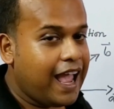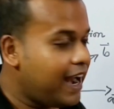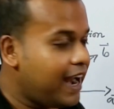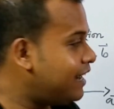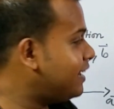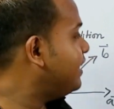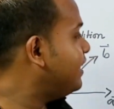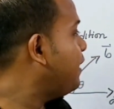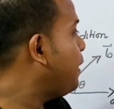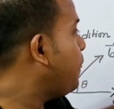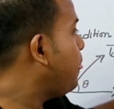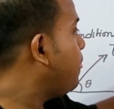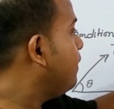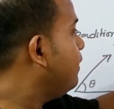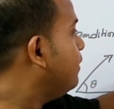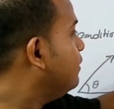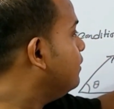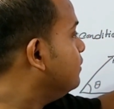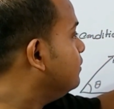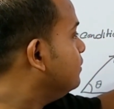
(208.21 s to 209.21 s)
and
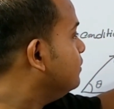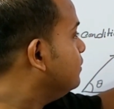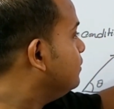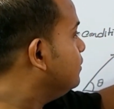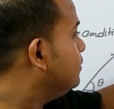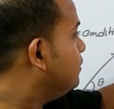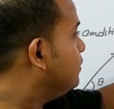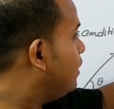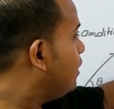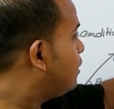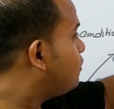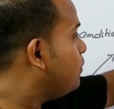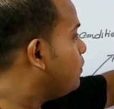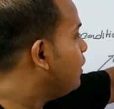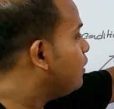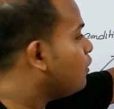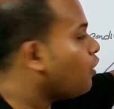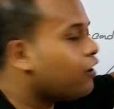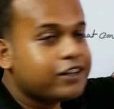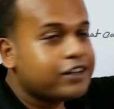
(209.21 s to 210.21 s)
it will
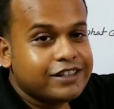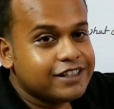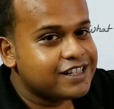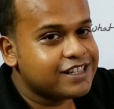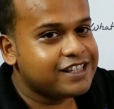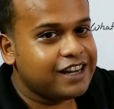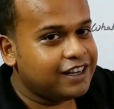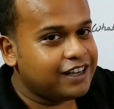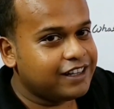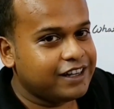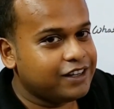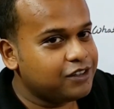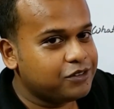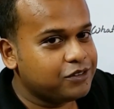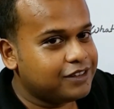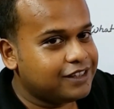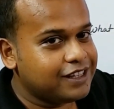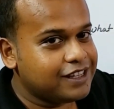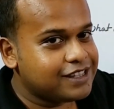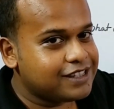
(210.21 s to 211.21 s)
not result into
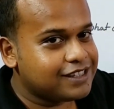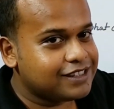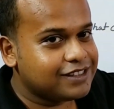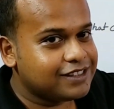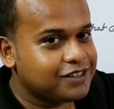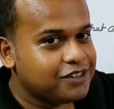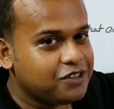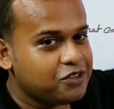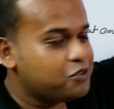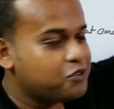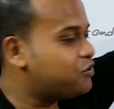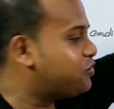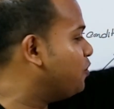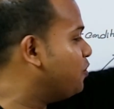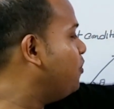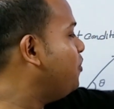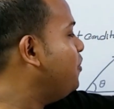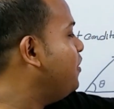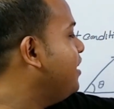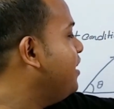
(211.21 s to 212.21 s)
this.
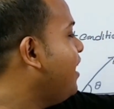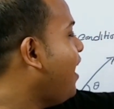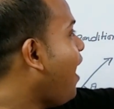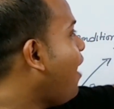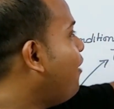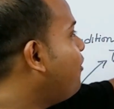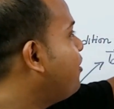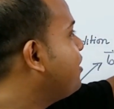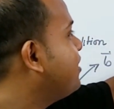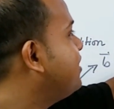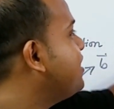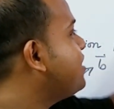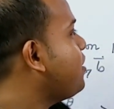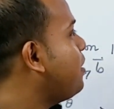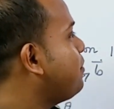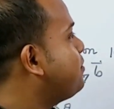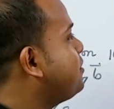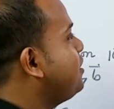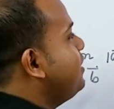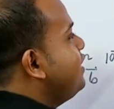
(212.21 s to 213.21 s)
So our this
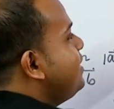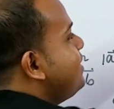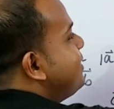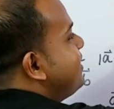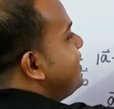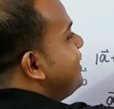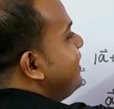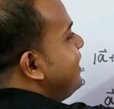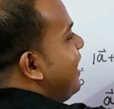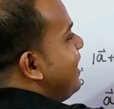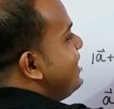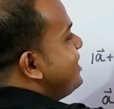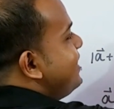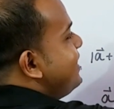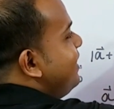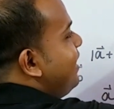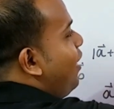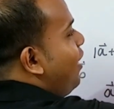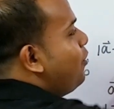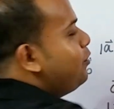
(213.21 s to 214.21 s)
option is
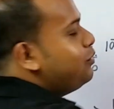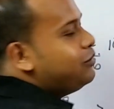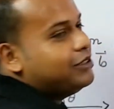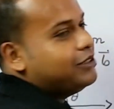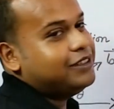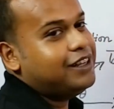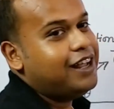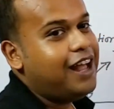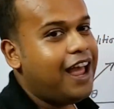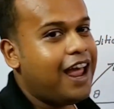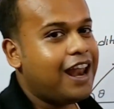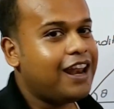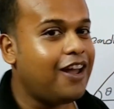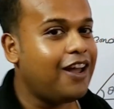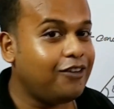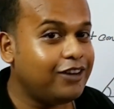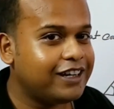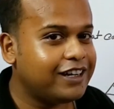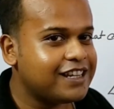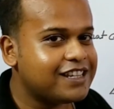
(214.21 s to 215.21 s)
cancelled out. Now
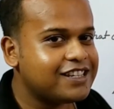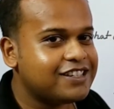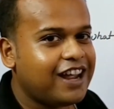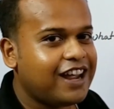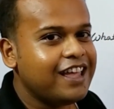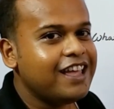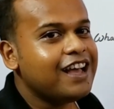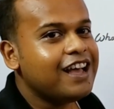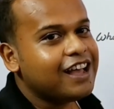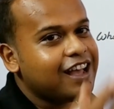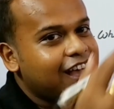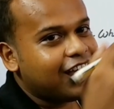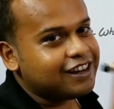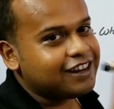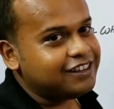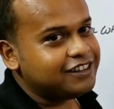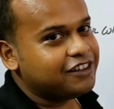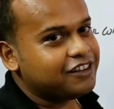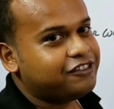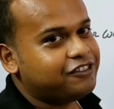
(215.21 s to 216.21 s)
let us try
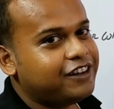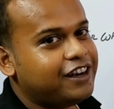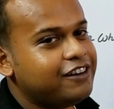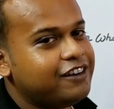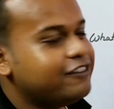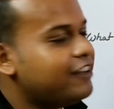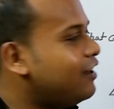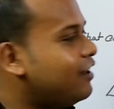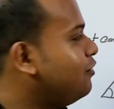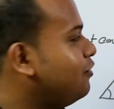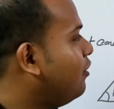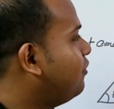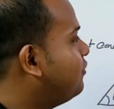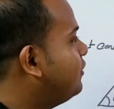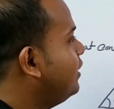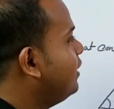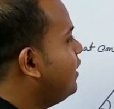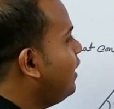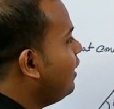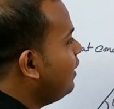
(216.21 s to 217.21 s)
a different value of
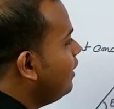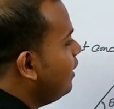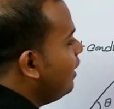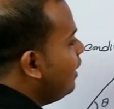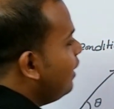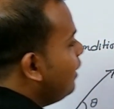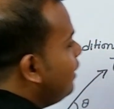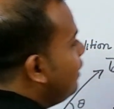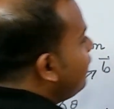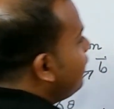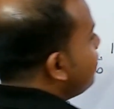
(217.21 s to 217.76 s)
theta. Let